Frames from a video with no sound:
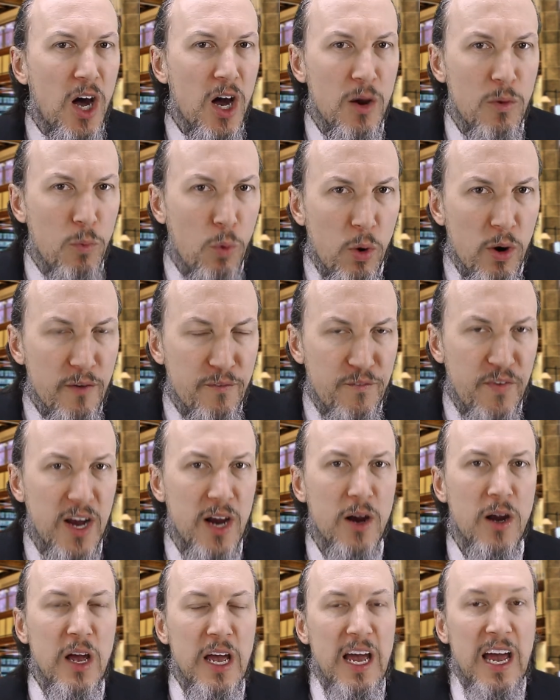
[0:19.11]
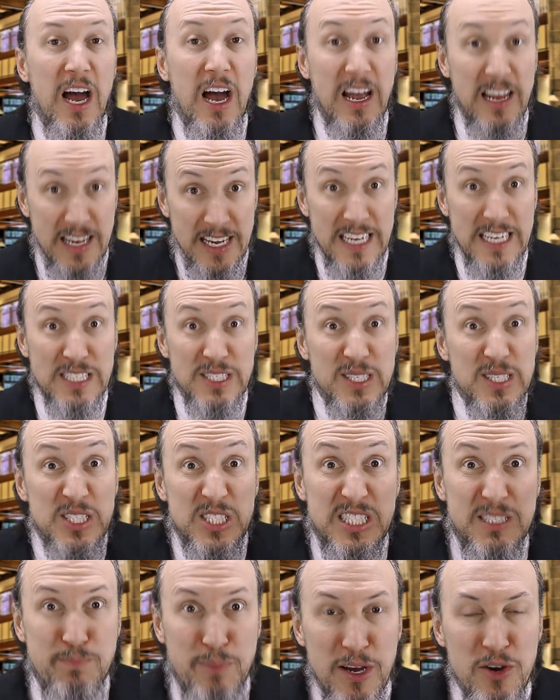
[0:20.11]
our warfare is
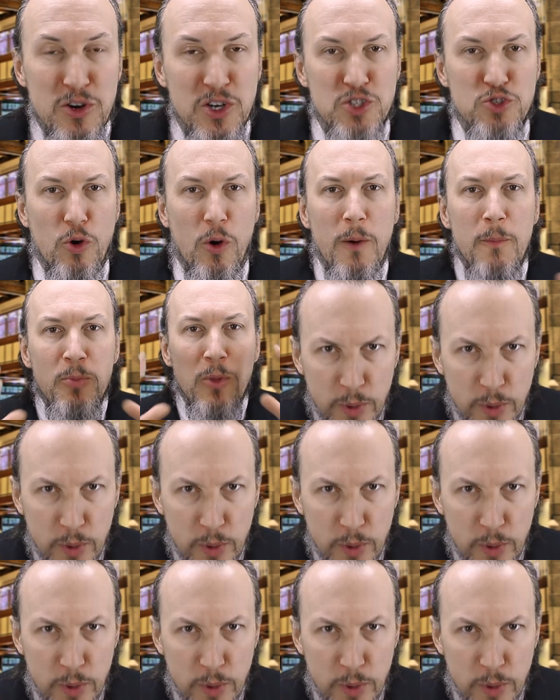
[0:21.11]
spiritual.